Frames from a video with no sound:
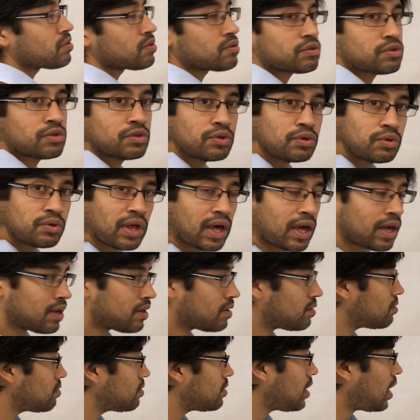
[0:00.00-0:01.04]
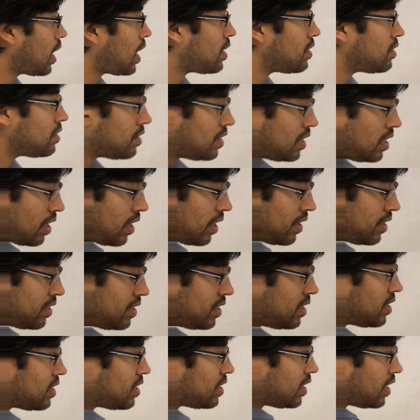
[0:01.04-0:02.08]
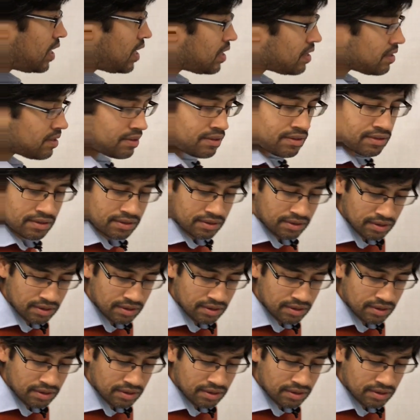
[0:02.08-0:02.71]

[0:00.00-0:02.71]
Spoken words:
to do that? And the idea is